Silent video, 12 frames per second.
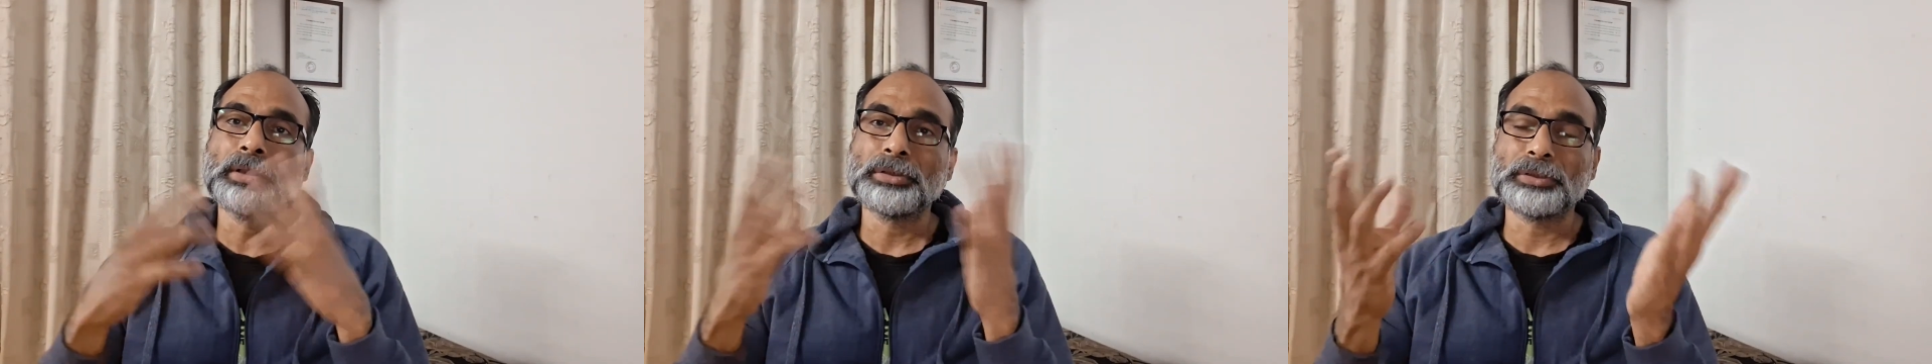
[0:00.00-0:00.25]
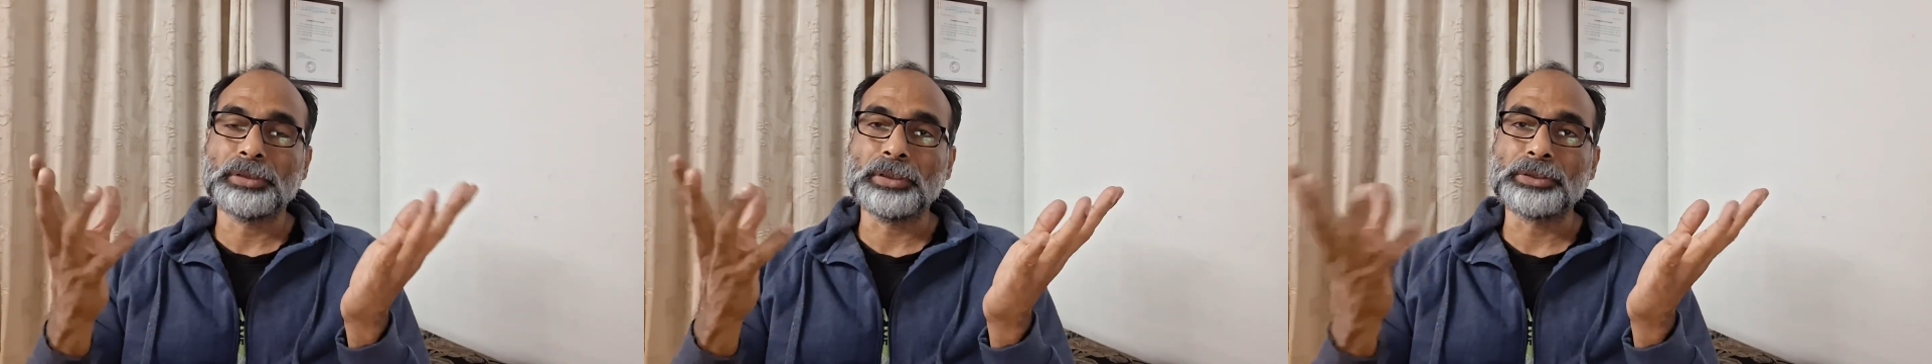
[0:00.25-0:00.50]

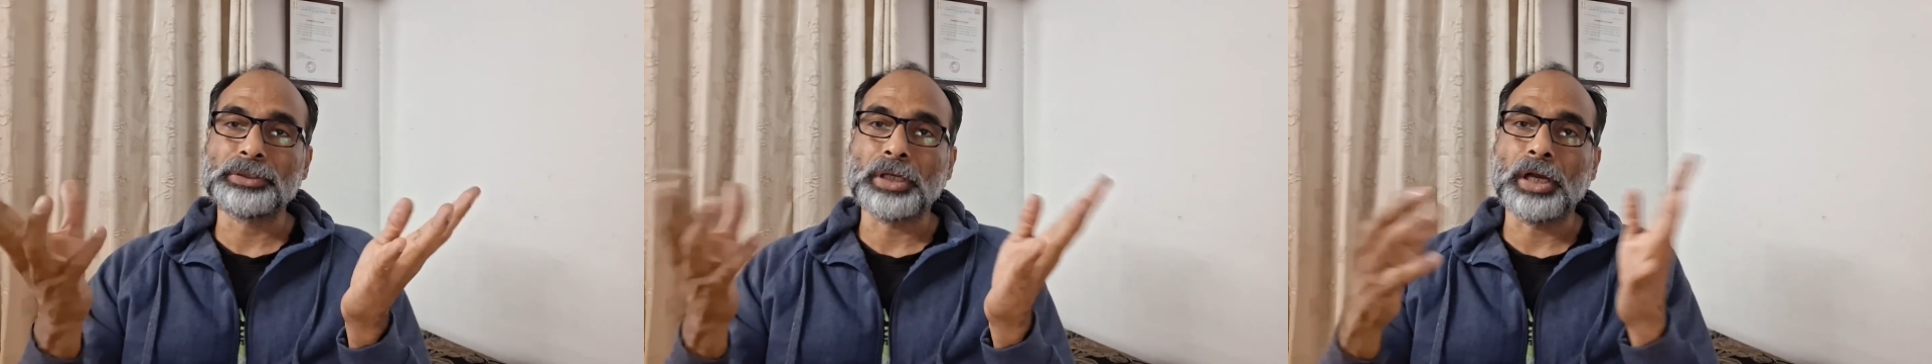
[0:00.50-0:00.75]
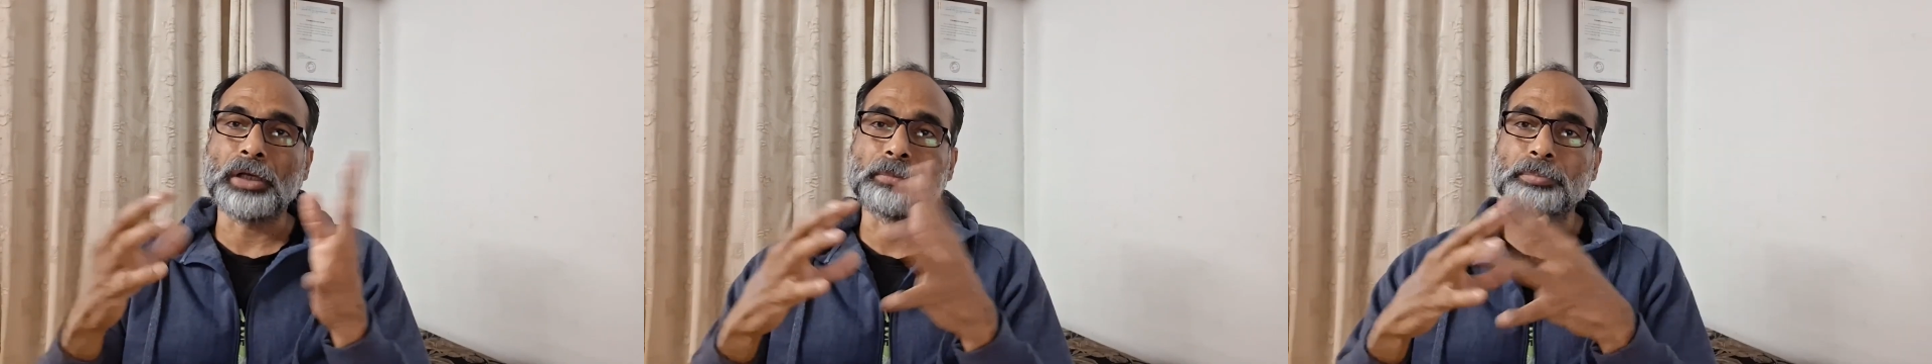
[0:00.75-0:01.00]
C
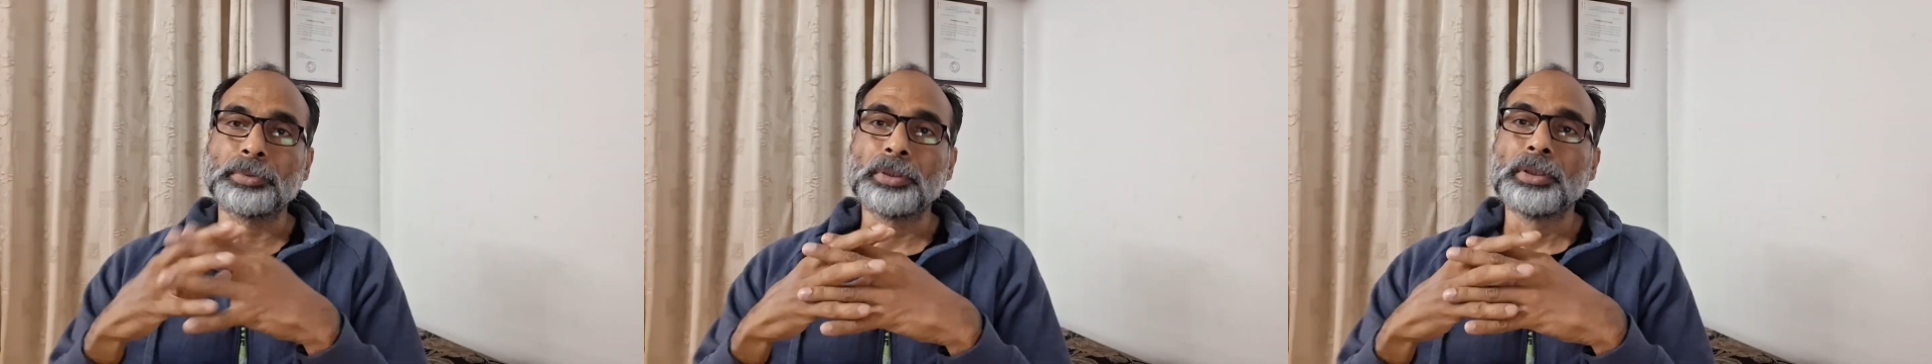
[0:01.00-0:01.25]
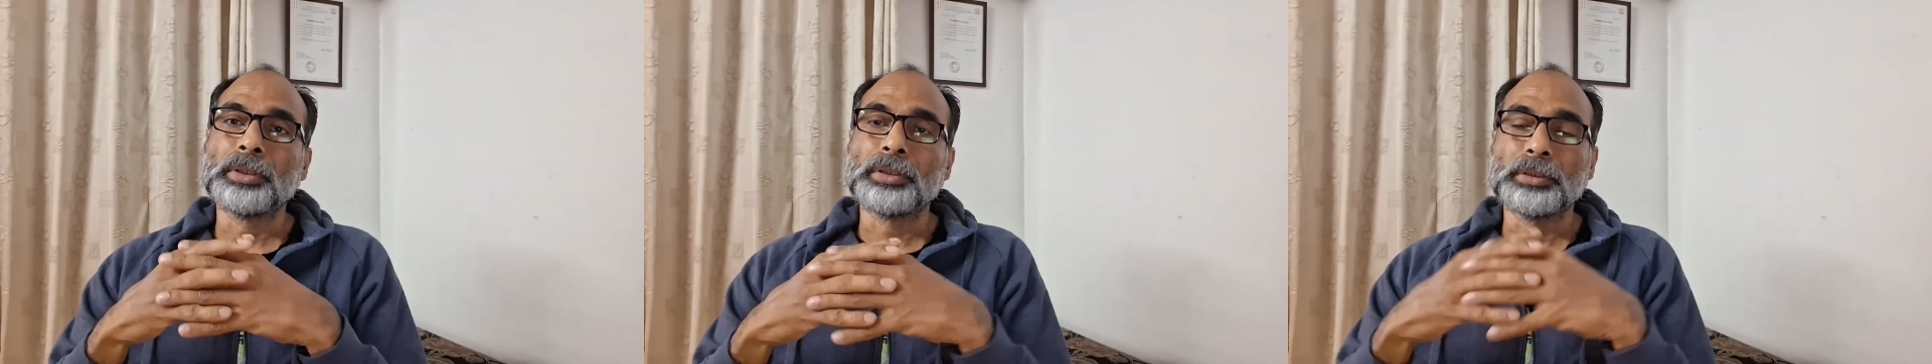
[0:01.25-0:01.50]
Sharp,
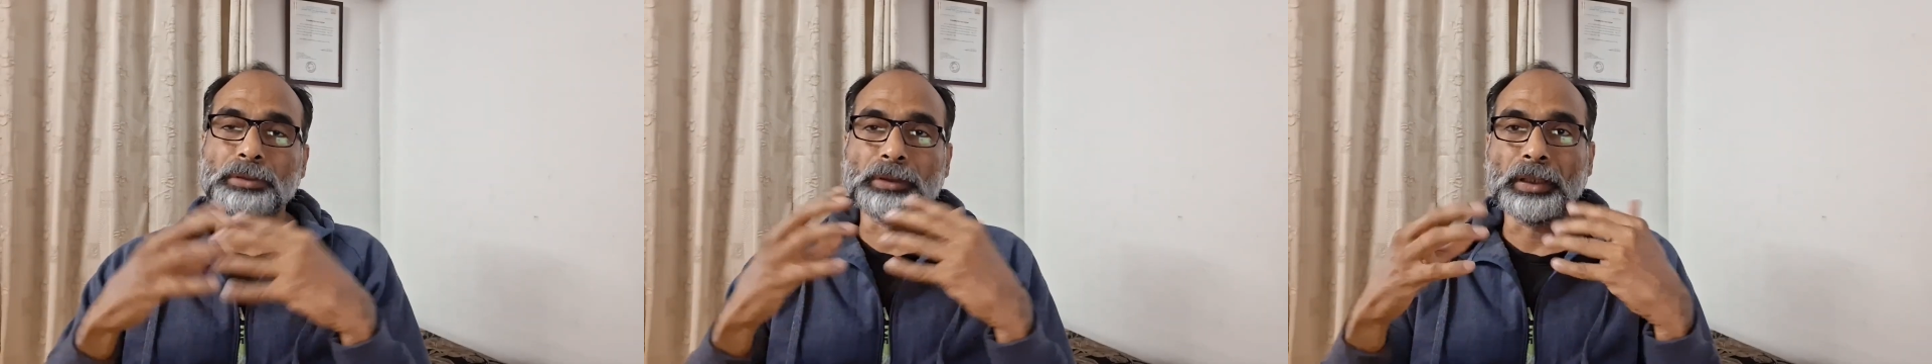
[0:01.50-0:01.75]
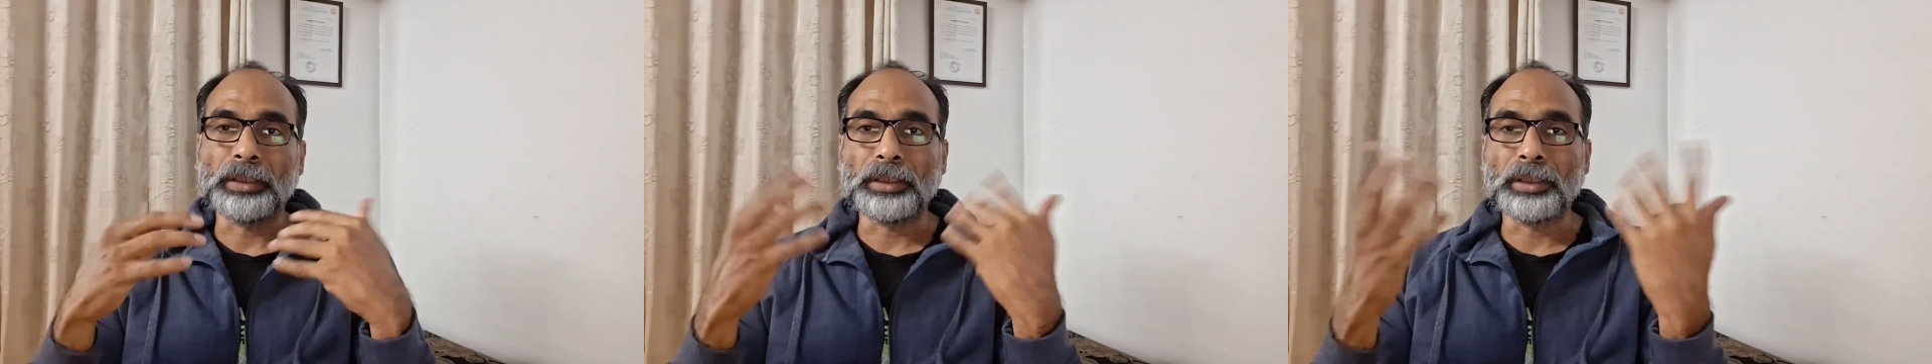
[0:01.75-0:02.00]

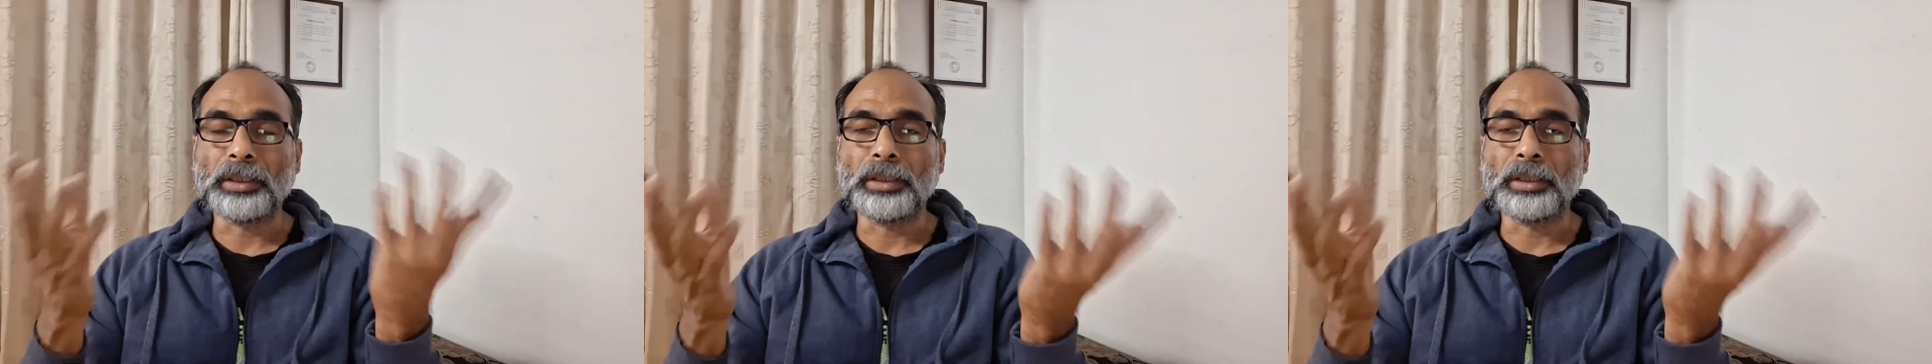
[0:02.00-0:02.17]
then